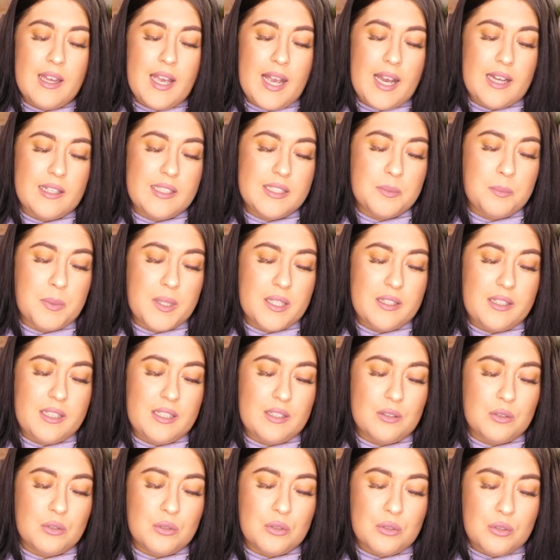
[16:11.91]
and it's by
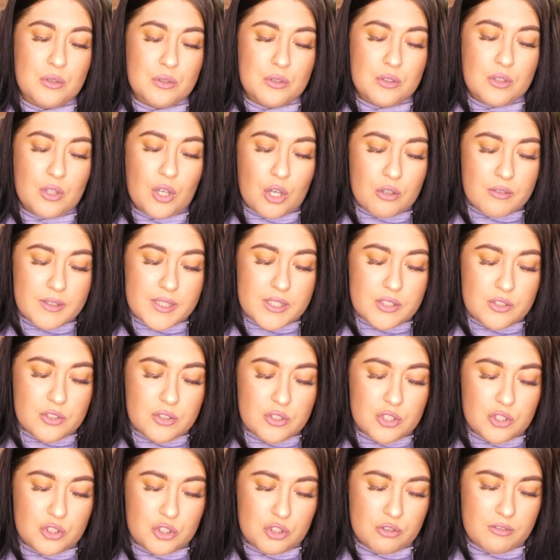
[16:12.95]
the All
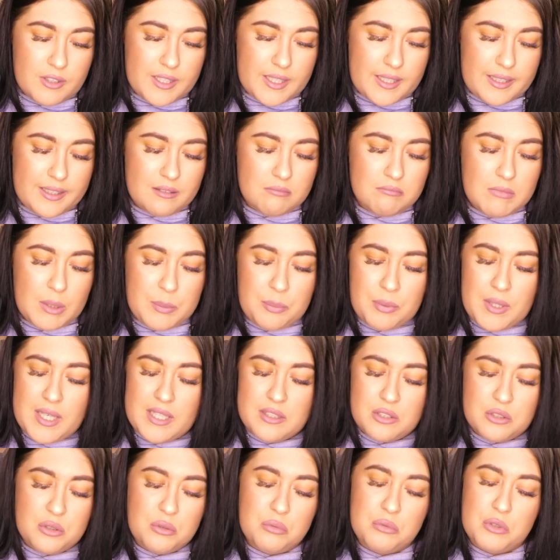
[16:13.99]
Orange Tree, a
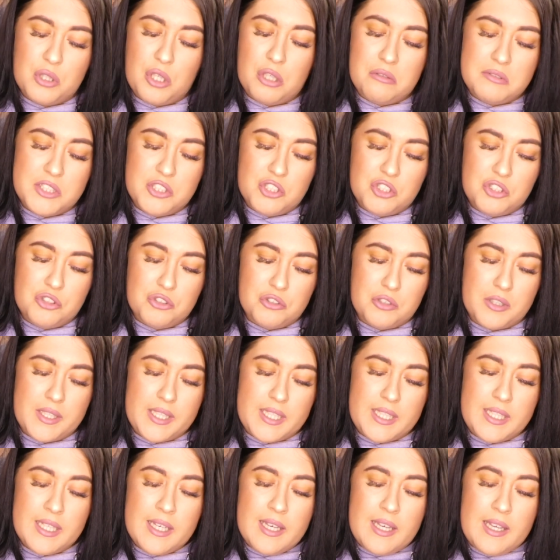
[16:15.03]
brand called the Orange
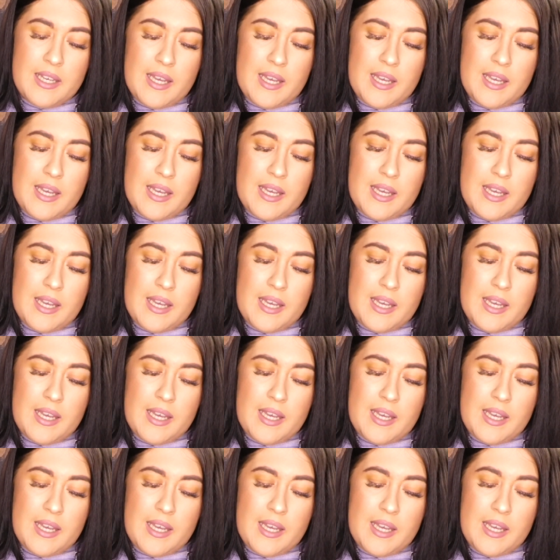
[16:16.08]
Tree,